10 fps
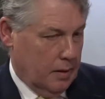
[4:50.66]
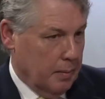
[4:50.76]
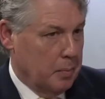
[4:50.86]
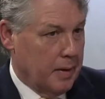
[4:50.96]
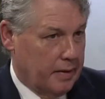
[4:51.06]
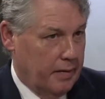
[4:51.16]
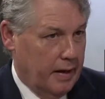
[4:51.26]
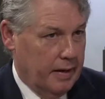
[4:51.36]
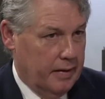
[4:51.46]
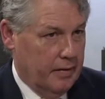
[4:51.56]
coming back to the
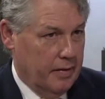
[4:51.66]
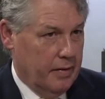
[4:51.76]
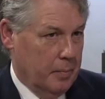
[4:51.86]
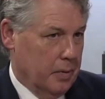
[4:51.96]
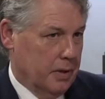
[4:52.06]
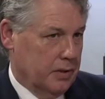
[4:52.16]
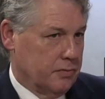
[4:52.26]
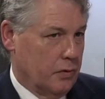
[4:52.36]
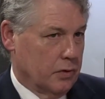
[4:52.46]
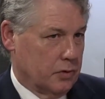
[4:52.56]
idea that the police
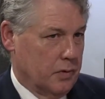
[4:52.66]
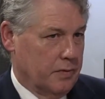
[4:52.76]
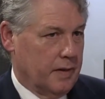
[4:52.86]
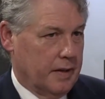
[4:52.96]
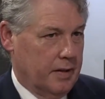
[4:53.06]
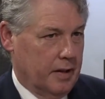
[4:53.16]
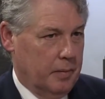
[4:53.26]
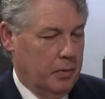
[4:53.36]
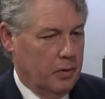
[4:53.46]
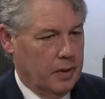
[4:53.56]
force reflect the
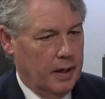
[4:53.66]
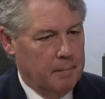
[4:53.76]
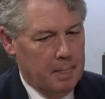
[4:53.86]
community,